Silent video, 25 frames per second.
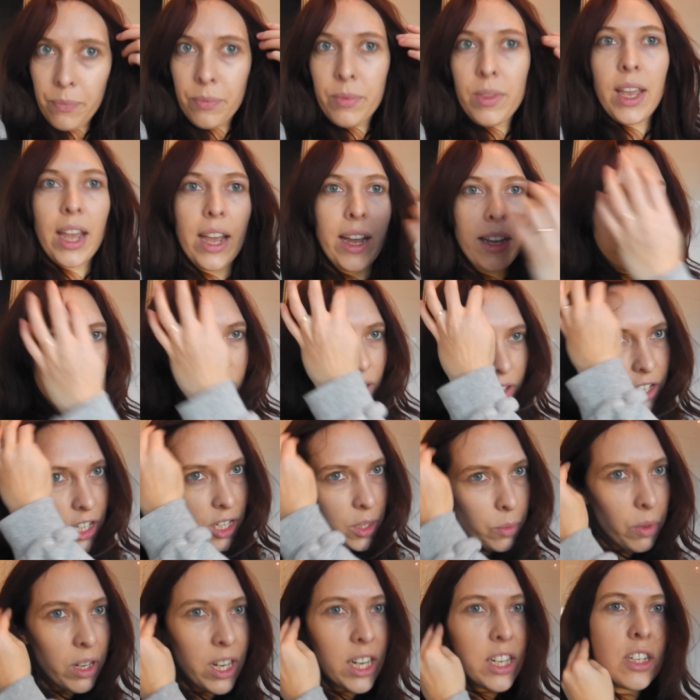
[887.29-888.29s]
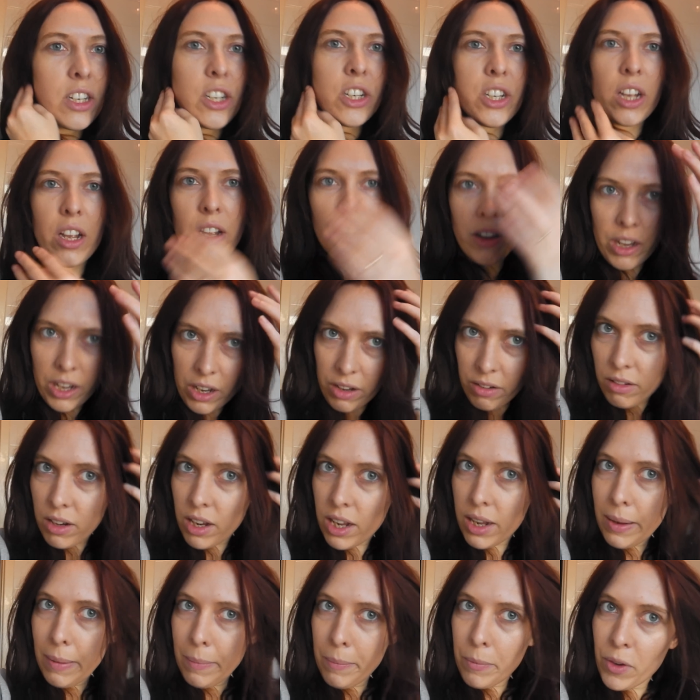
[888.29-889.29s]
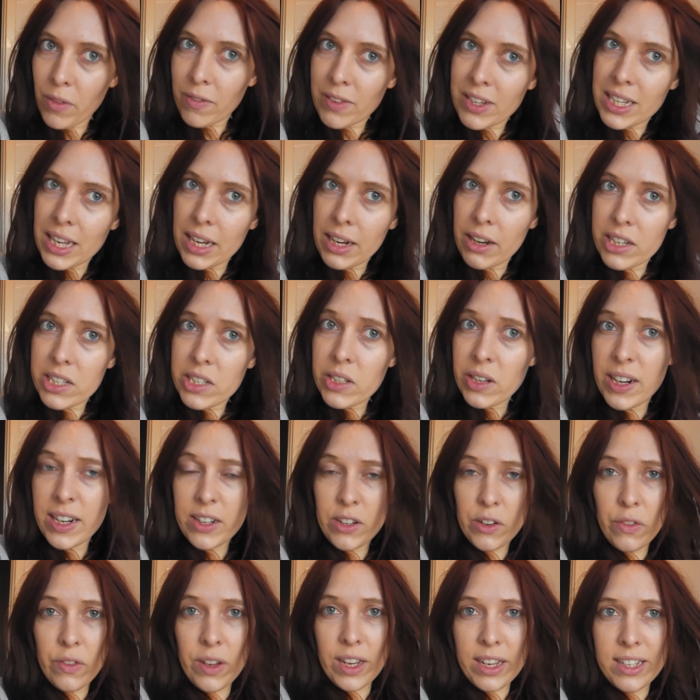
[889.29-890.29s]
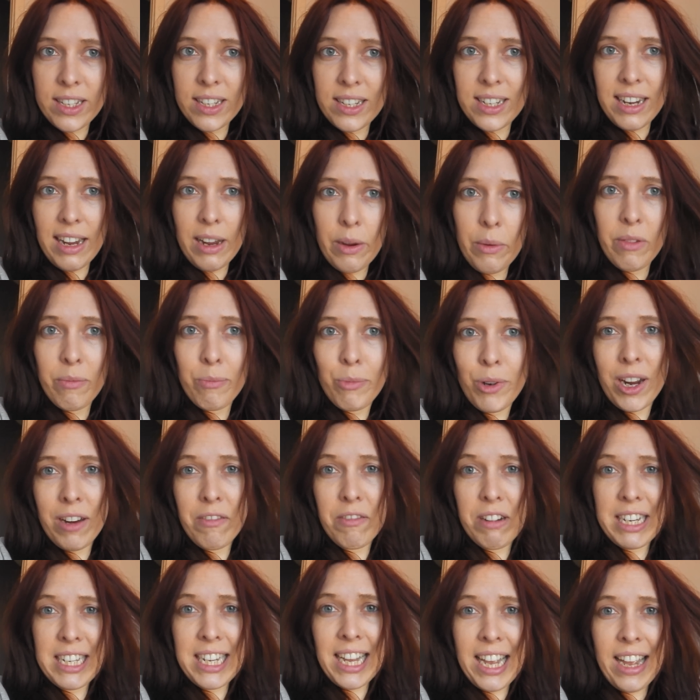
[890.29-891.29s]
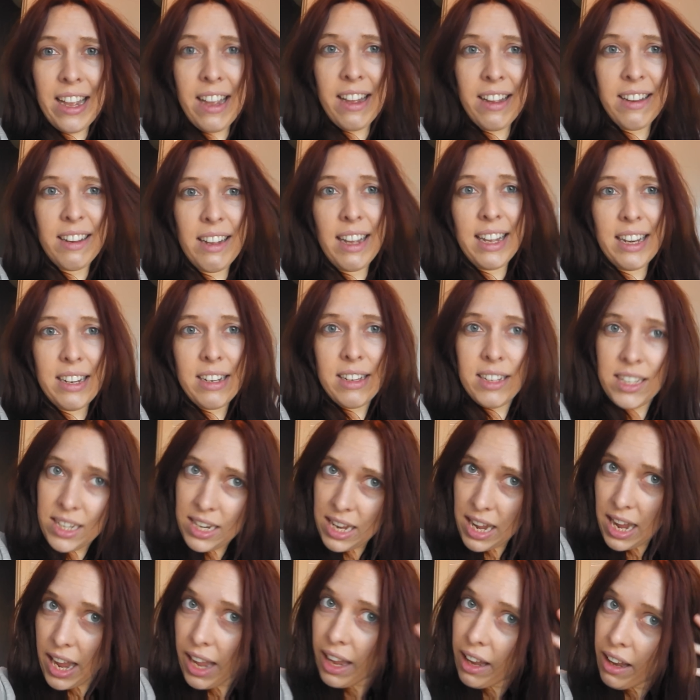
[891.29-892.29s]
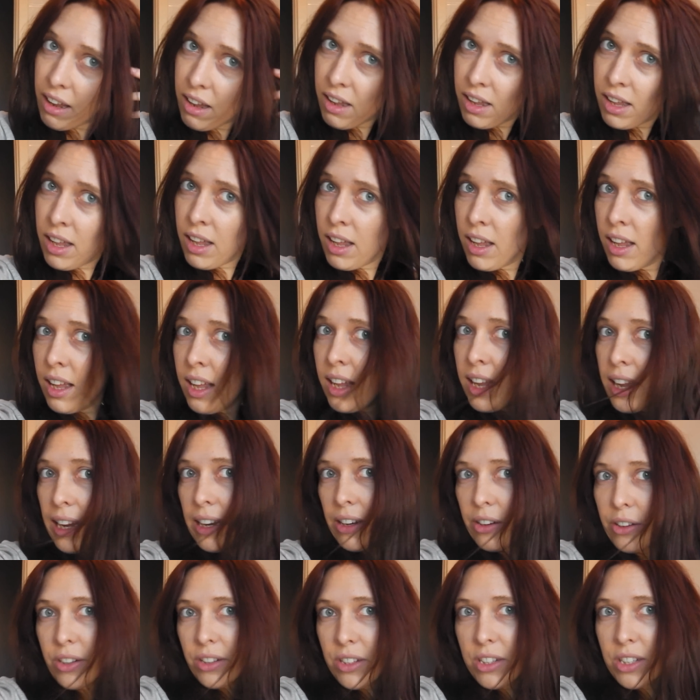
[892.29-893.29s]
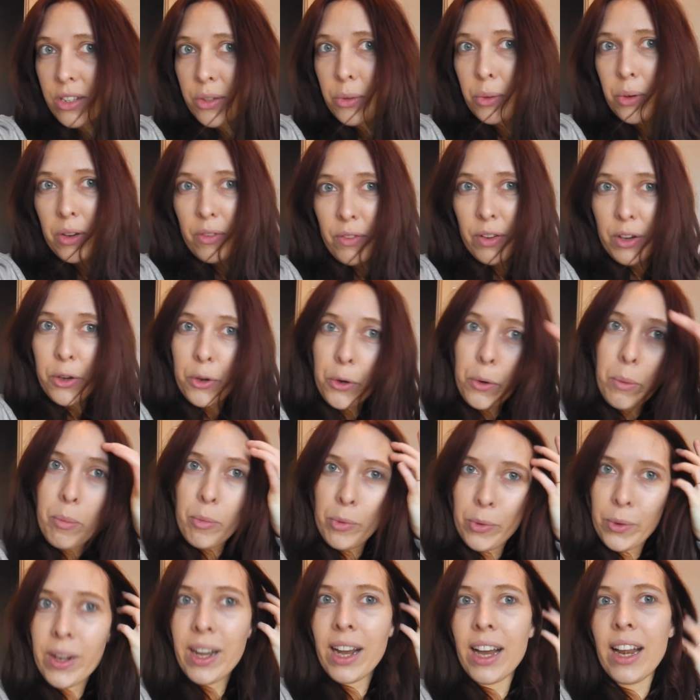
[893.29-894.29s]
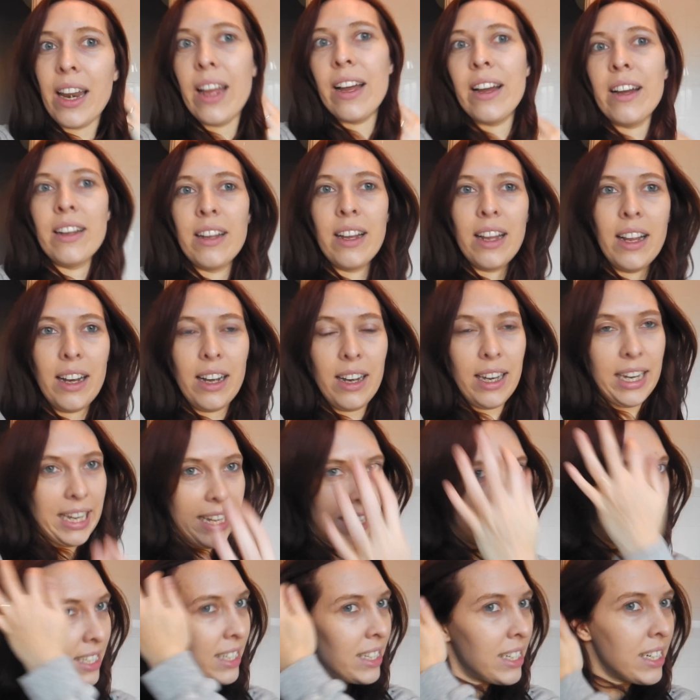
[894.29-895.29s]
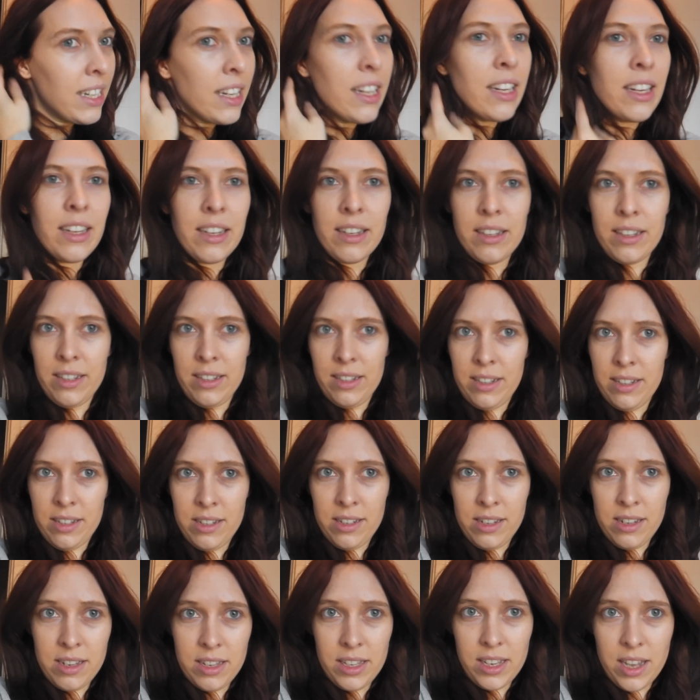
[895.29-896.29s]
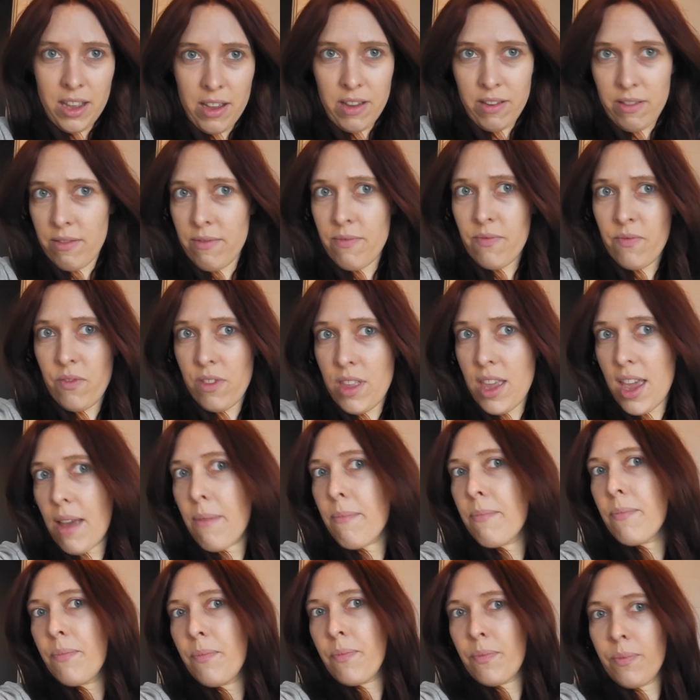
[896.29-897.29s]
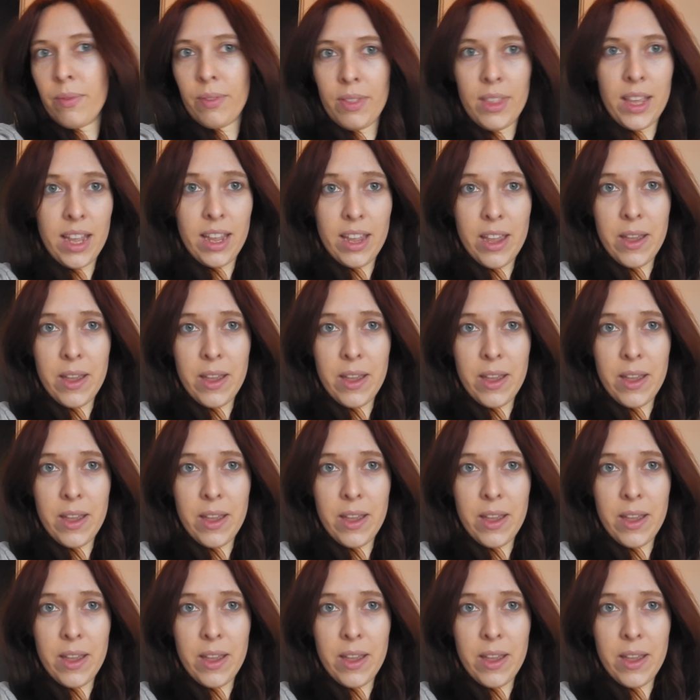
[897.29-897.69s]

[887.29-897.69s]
yeah, so I just wanted to show you. Obviously I started off yesterday with bright red hair, and today it looks sort of a normal colour at least. So yeah, there you